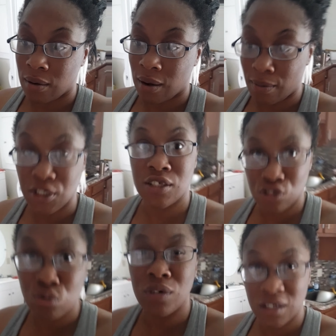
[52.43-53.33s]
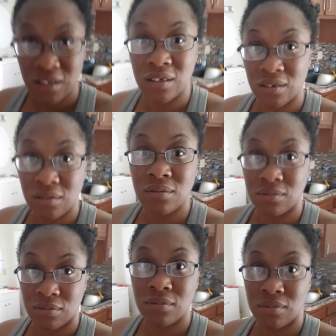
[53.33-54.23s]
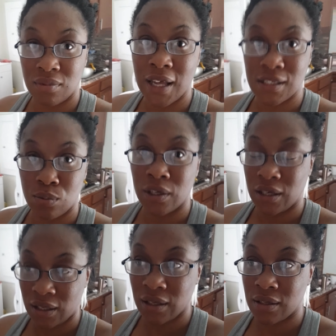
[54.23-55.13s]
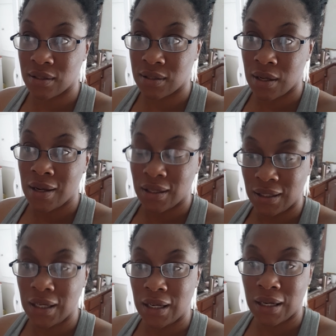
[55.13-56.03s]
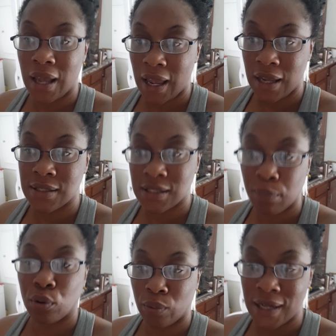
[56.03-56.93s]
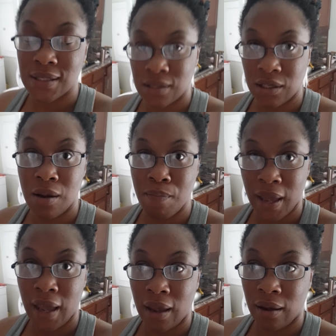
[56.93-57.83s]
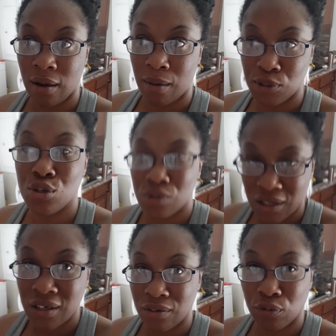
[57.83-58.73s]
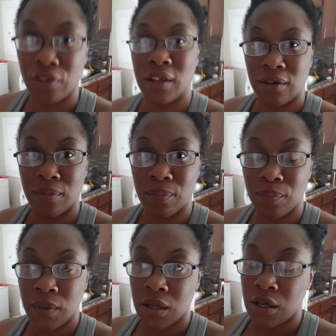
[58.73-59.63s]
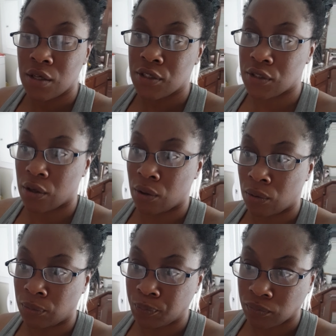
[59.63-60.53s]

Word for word: I'm just too good. That's what it is. DNA separates good and bad. Too good for them. So